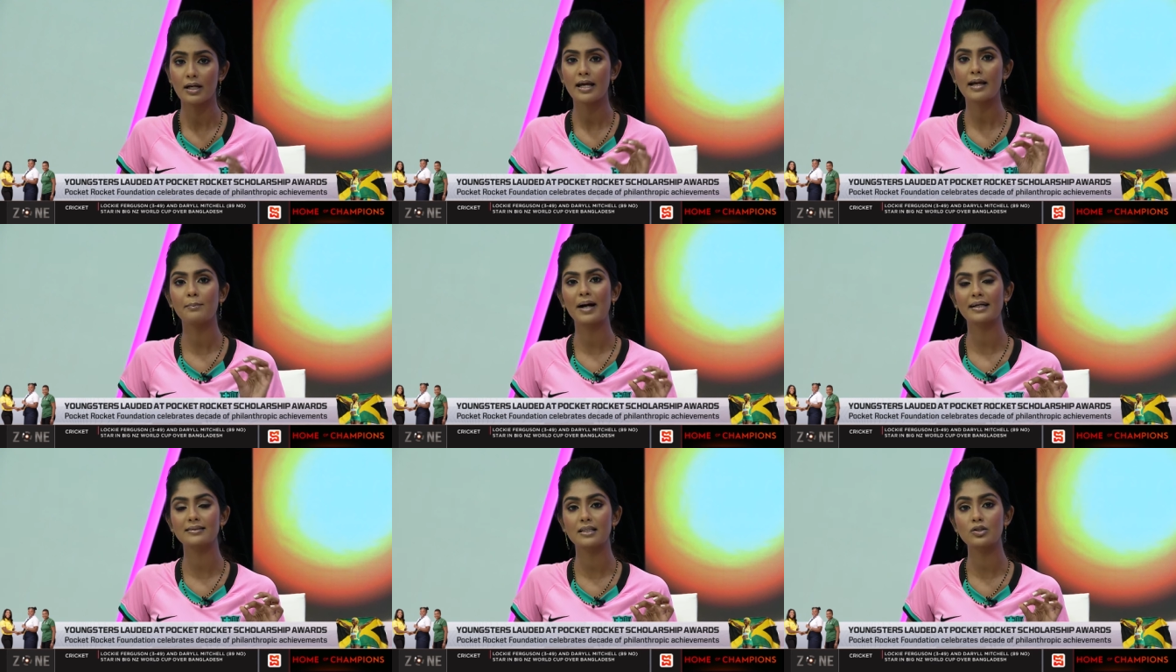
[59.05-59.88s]

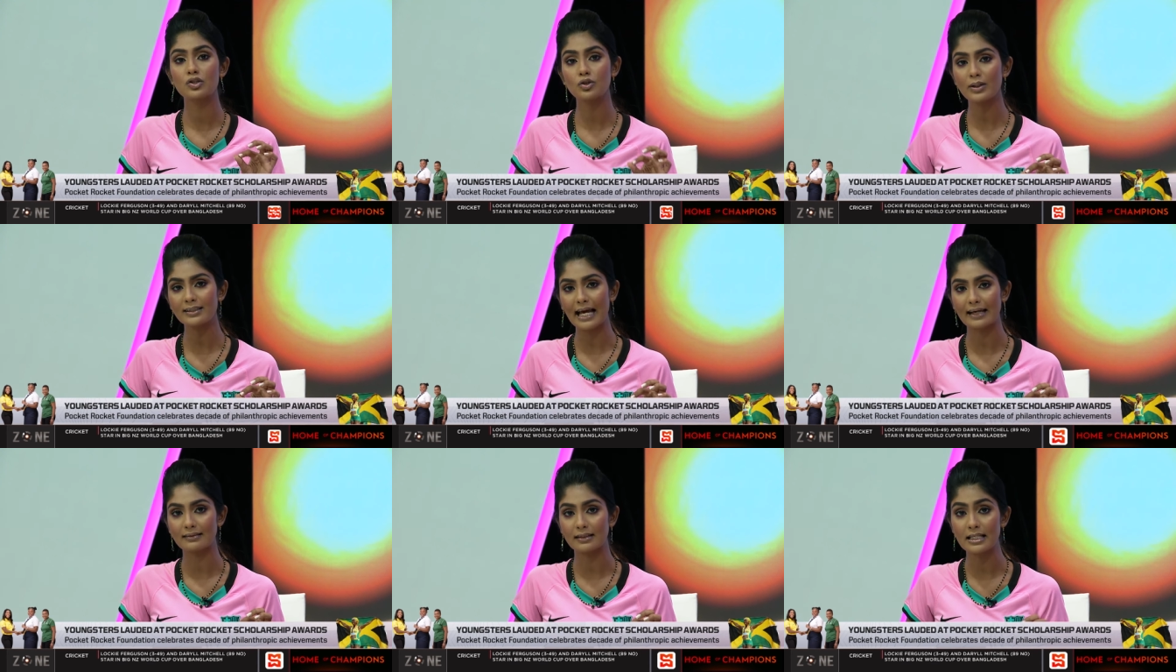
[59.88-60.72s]
impacting student
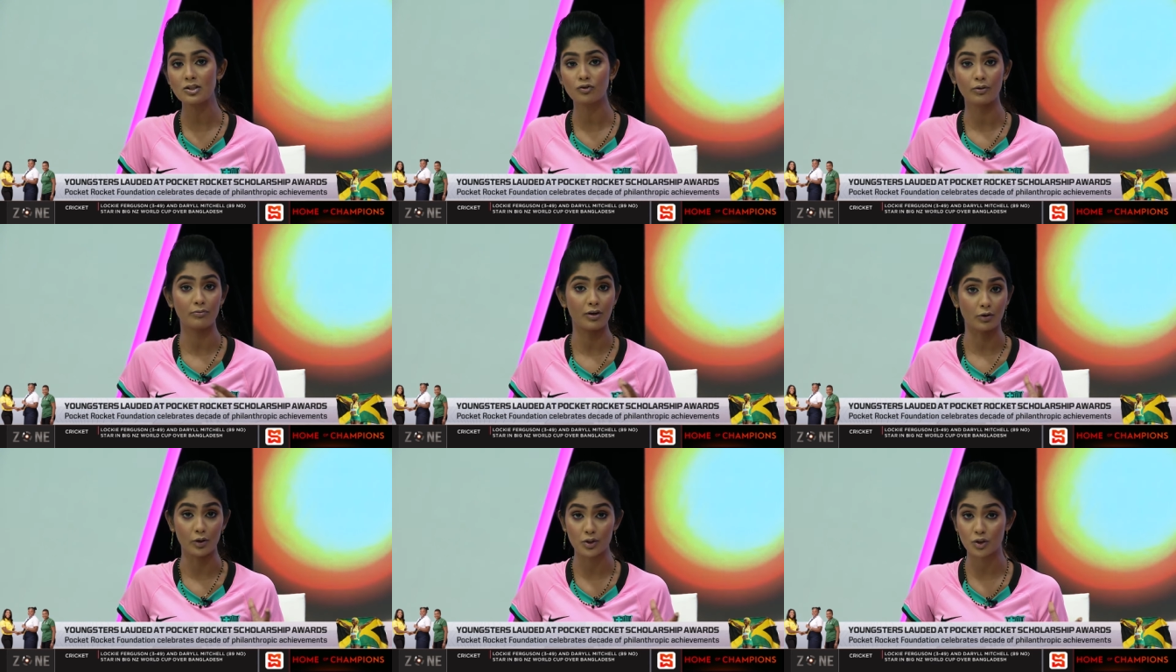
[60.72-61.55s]
athletes from
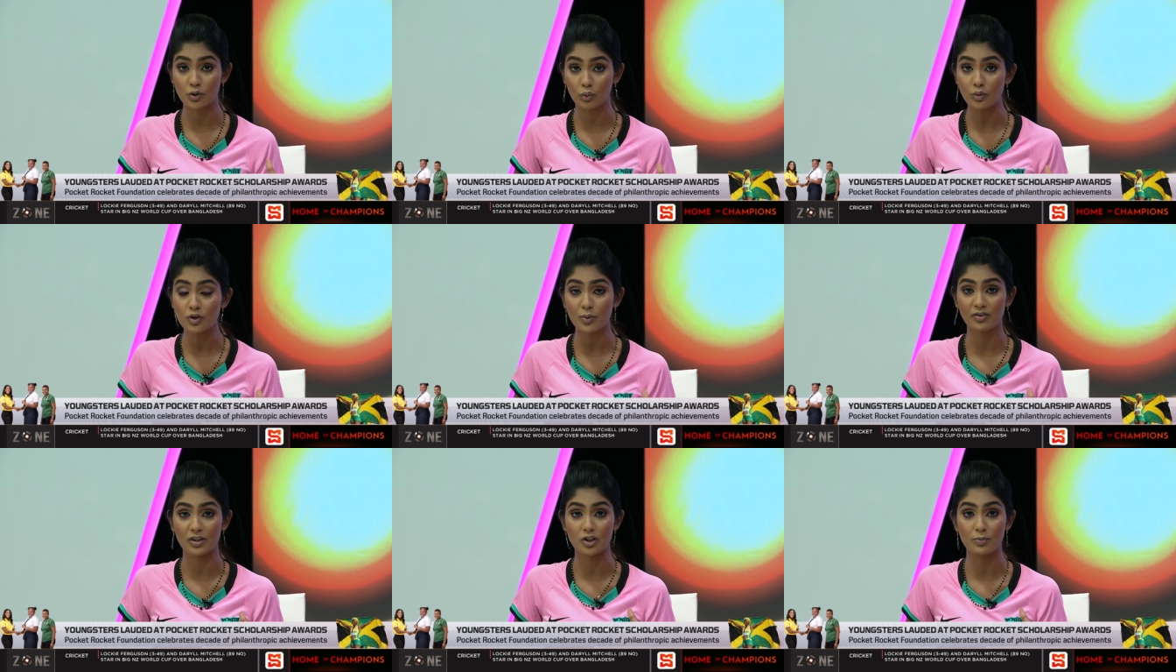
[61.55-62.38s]
various schools
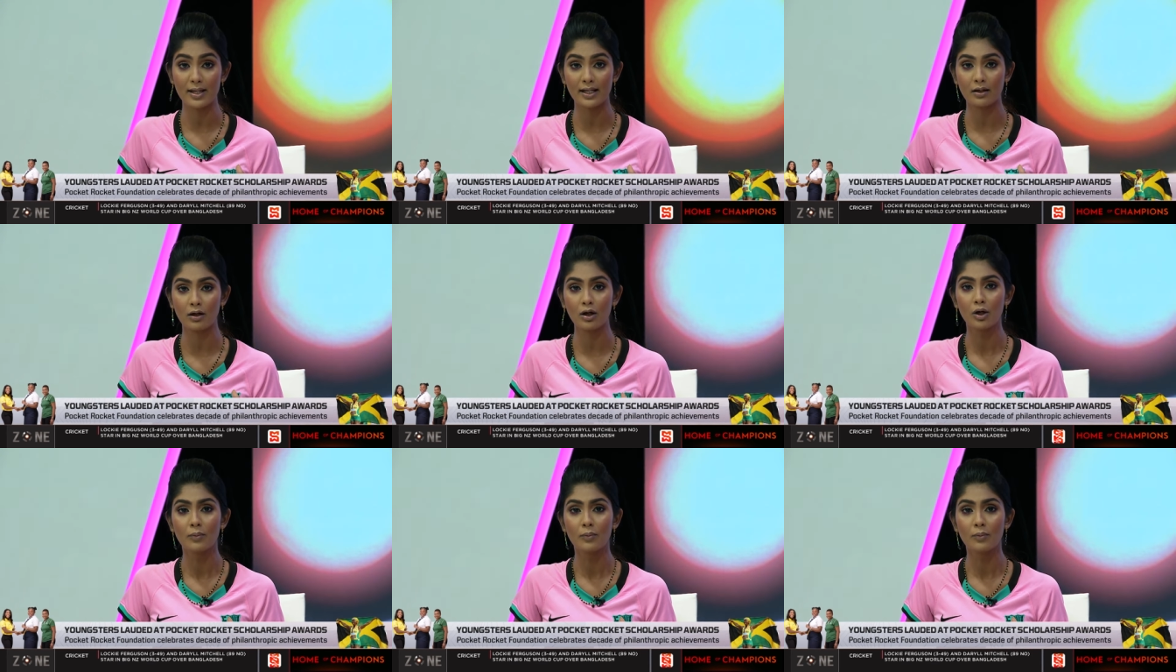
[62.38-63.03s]
within Jamaica.